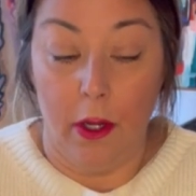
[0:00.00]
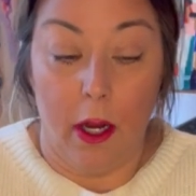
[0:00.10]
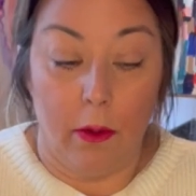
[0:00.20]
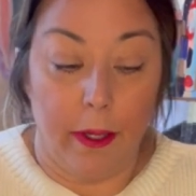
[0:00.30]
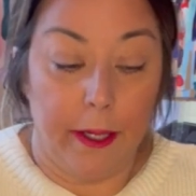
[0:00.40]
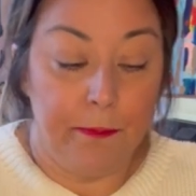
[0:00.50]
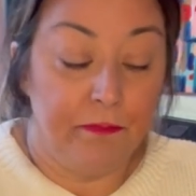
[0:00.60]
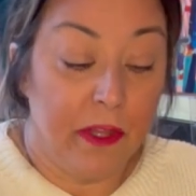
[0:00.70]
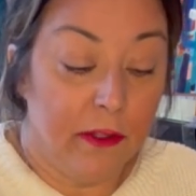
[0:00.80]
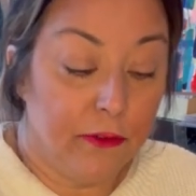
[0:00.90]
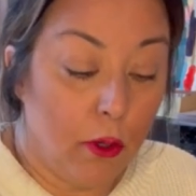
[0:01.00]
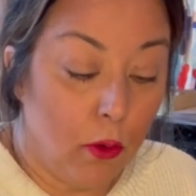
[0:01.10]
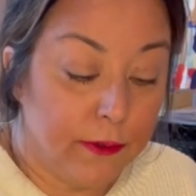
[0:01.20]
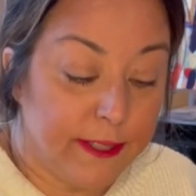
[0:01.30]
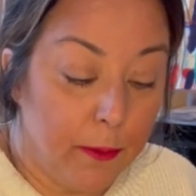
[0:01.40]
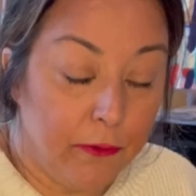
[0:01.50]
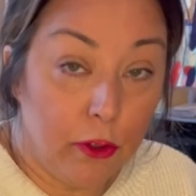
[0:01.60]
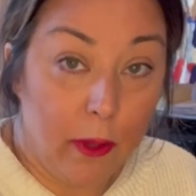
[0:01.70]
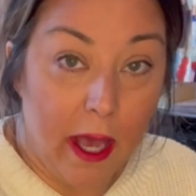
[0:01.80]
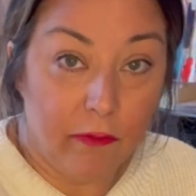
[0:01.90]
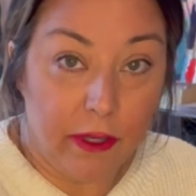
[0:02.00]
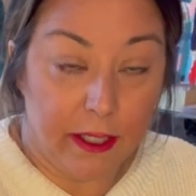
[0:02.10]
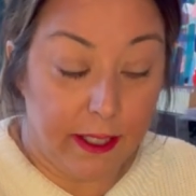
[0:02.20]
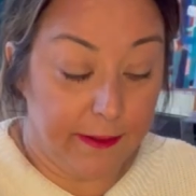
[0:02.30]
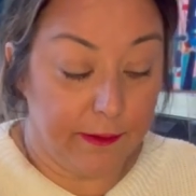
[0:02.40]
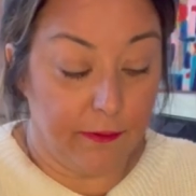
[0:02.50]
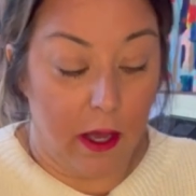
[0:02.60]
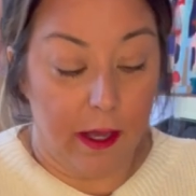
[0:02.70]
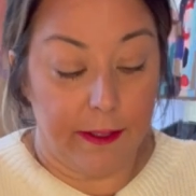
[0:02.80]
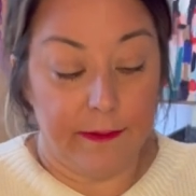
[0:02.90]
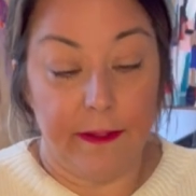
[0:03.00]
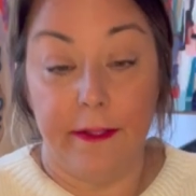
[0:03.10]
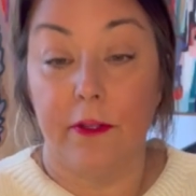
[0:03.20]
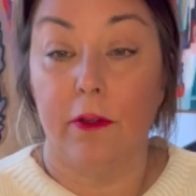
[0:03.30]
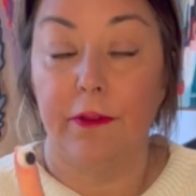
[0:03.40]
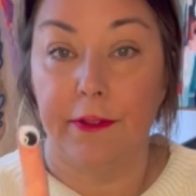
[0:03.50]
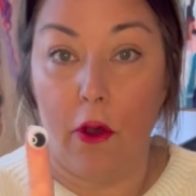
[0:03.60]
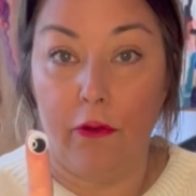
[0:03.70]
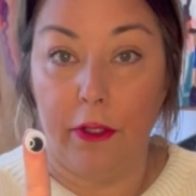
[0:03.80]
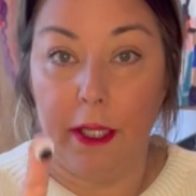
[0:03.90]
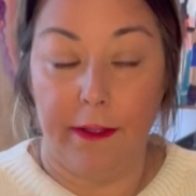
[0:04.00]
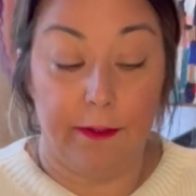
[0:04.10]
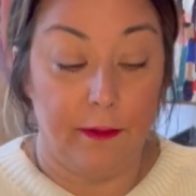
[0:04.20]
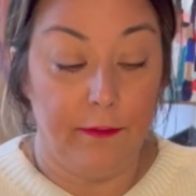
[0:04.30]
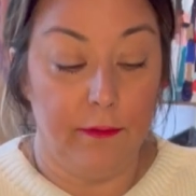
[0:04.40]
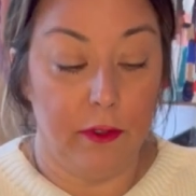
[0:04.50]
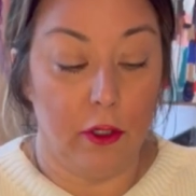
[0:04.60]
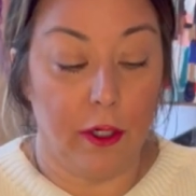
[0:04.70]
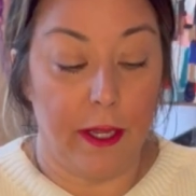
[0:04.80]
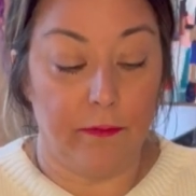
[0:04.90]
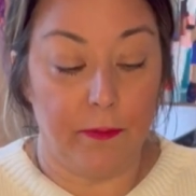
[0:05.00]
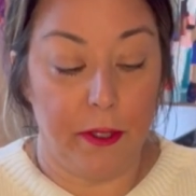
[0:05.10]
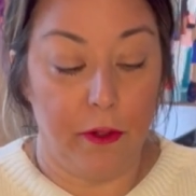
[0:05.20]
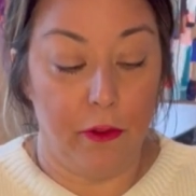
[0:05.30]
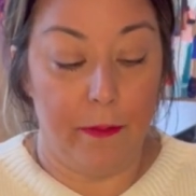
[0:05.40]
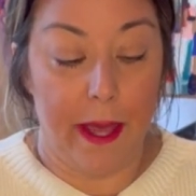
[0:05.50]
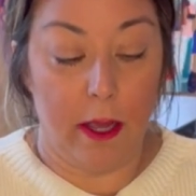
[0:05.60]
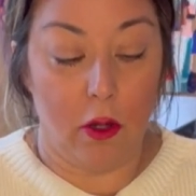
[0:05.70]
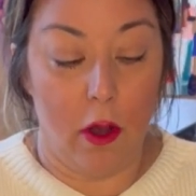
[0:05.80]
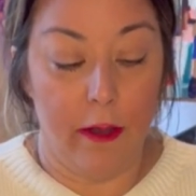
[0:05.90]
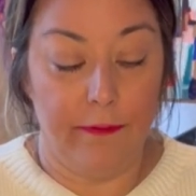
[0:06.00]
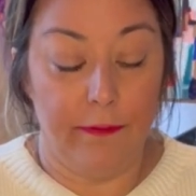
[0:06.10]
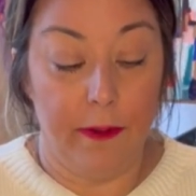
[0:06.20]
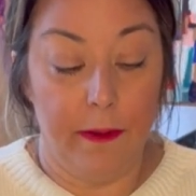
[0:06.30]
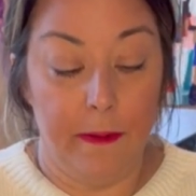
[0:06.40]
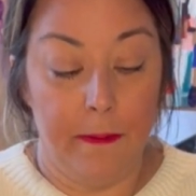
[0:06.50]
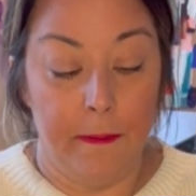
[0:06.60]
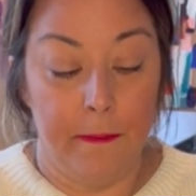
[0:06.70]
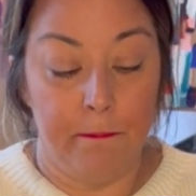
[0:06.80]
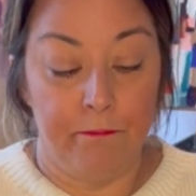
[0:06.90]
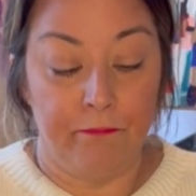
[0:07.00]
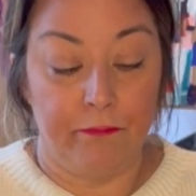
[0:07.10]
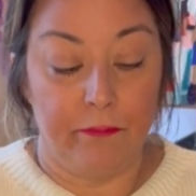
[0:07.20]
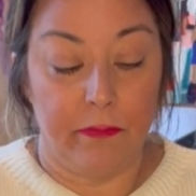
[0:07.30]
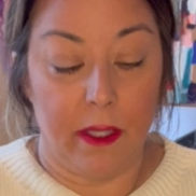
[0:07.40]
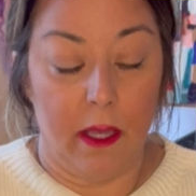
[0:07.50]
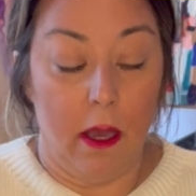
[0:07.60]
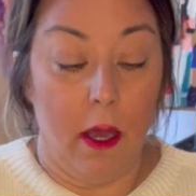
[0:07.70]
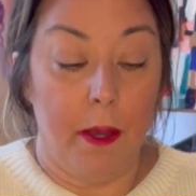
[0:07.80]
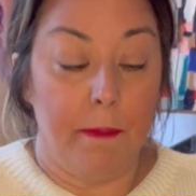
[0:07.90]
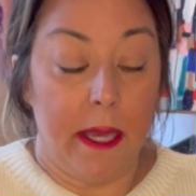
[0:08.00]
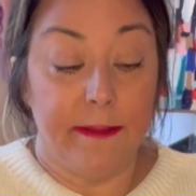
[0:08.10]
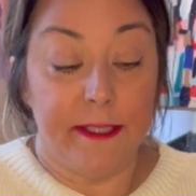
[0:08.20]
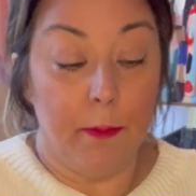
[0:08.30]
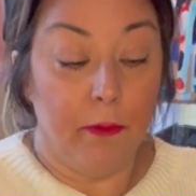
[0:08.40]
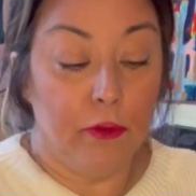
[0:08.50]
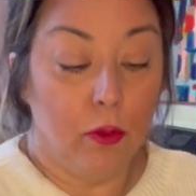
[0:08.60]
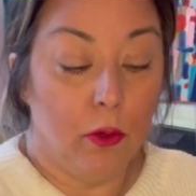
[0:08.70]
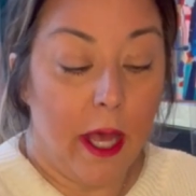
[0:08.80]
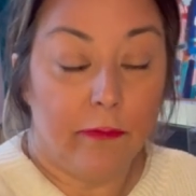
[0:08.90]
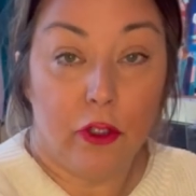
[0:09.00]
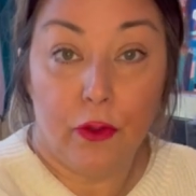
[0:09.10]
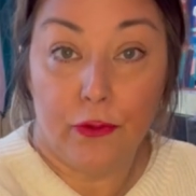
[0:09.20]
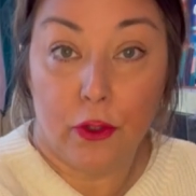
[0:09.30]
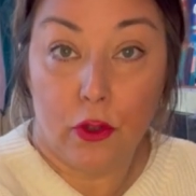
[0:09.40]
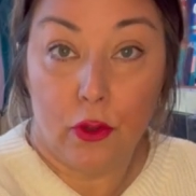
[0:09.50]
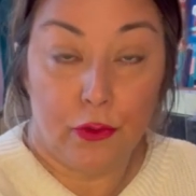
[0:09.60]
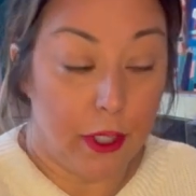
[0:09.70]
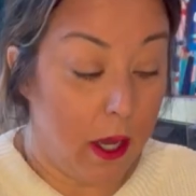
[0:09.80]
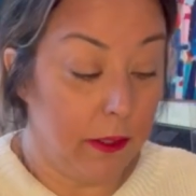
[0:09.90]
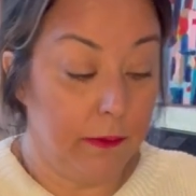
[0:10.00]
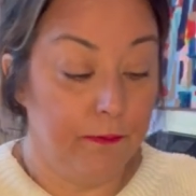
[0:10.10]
All right. So some of you have adhesive eyes. These are self-adhesive. You're going to have to peel the back off. And some of you will have to use a glue dot.